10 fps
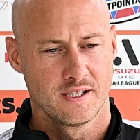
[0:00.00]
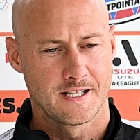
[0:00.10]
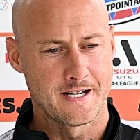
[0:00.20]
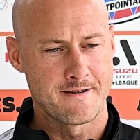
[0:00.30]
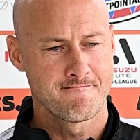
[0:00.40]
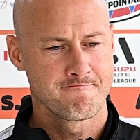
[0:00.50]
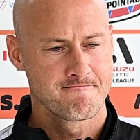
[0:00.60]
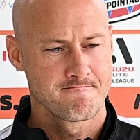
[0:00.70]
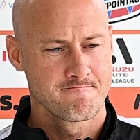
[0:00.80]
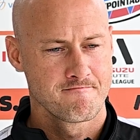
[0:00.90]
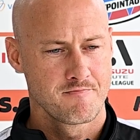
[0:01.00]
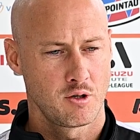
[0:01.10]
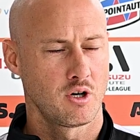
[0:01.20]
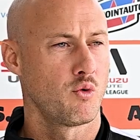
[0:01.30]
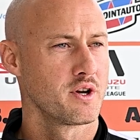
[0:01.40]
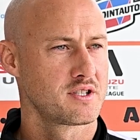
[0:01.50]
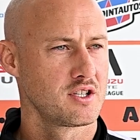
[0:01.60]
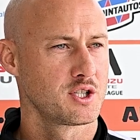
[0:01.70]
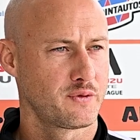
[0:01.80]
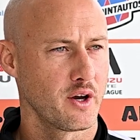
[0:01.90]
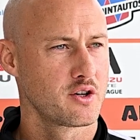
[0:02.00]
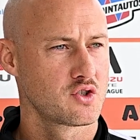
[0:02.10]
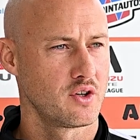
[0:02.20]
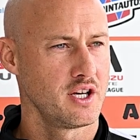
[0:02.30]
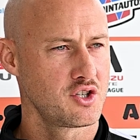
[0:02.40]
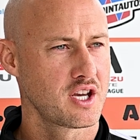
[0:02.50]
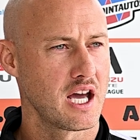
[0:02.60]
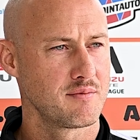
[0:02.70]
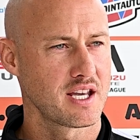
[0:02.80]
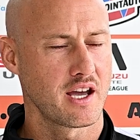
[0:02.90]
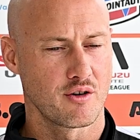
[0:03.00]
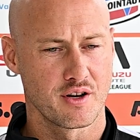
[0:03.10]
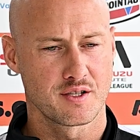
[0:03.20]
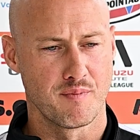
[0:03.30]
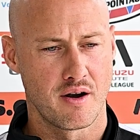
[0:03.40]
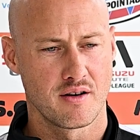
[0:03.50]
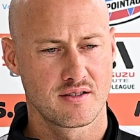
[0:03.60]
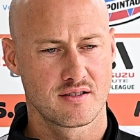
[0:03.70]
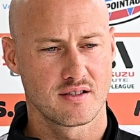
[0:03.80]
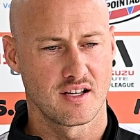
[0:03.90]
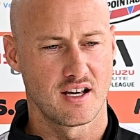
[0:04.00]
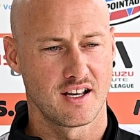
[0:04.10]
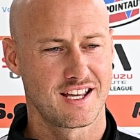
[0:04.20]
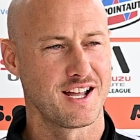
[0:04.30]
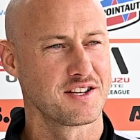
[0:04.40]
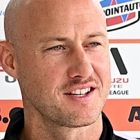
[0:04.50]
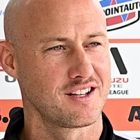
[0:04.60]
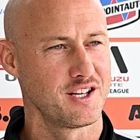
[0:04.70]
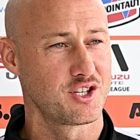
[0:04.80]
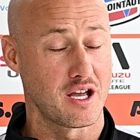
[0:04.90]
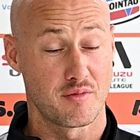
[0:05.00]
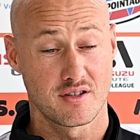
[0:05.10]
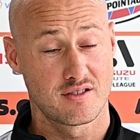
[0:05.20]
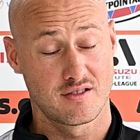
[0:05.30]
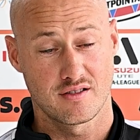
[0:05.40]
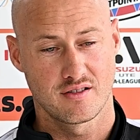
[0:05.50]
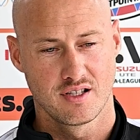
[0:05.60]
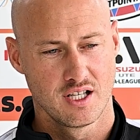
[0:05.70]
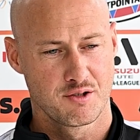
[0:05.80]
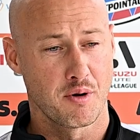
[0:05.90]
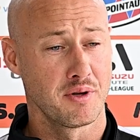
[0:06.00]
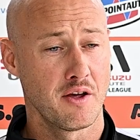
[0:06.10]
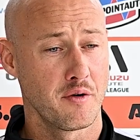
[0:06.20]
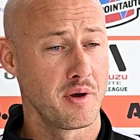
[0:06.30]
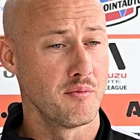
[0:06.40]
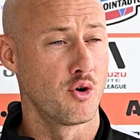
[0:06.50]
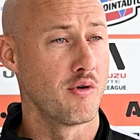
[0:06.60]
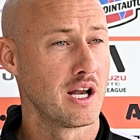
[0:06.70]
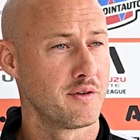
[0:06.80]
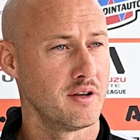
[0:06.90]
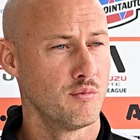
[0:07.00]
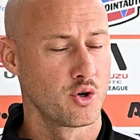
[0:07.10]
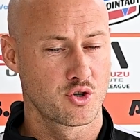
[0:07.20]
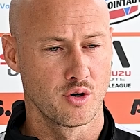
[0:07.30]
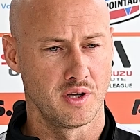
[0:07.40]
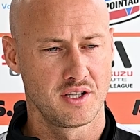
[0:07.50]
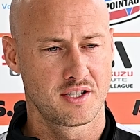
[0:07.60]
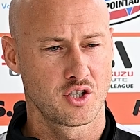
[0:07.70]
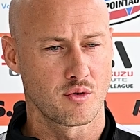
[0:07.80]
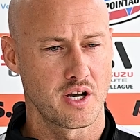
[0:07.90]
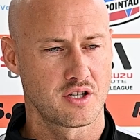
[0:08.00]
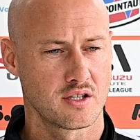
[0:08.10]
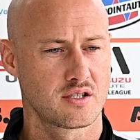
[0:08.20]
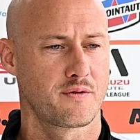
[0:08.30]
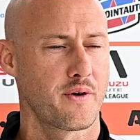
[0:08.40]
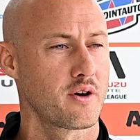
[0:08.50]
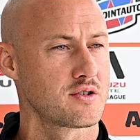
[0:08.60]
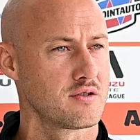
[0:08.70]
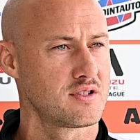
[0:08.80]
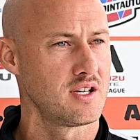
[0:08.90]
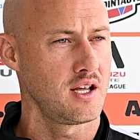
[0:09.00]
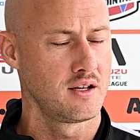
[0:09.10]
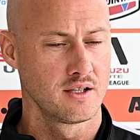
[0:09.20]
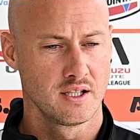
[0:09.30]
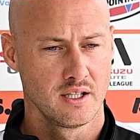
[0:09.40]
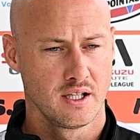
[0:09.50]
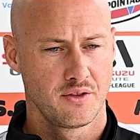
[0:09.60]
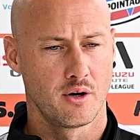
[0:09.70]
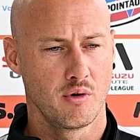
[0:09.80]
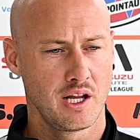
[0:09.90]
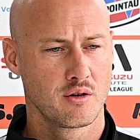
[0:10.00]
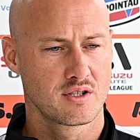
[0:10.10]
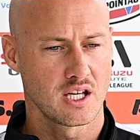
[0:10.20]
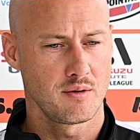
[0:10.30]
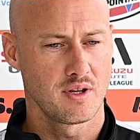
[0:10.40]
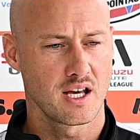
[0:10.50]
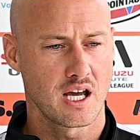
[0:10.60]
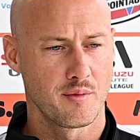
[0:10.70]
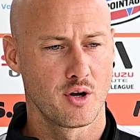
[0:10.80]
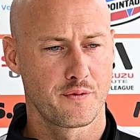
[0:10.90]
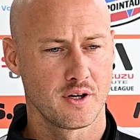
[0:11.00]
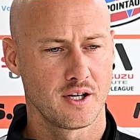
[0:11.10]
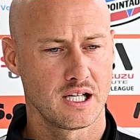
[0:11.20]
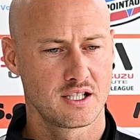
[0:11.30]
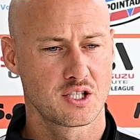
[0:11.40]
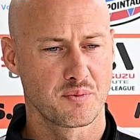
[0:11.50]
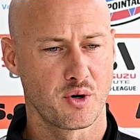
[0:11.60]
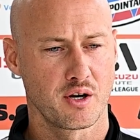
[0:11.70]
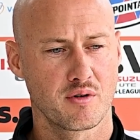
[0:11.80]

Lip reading: I want us to just focus on each game, take it on its merits. Again, it's a cliche, but it's probably never been more relevant and more true in this situation. It's to focus on City, they're a really good team, and they're coming off a disappointing